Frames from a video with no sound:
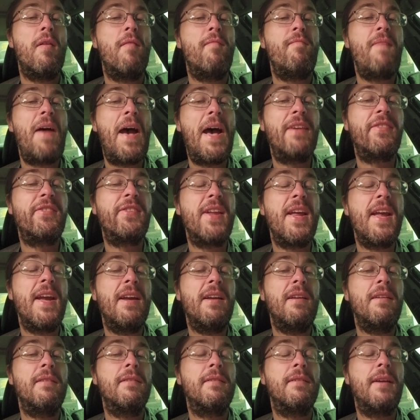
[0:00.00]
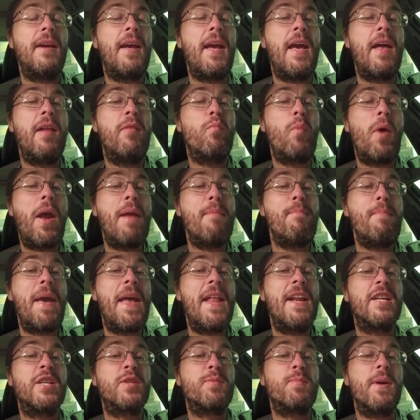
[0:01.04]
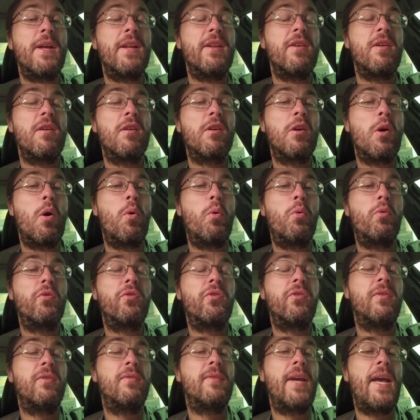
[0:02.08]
fasting and weight management goals.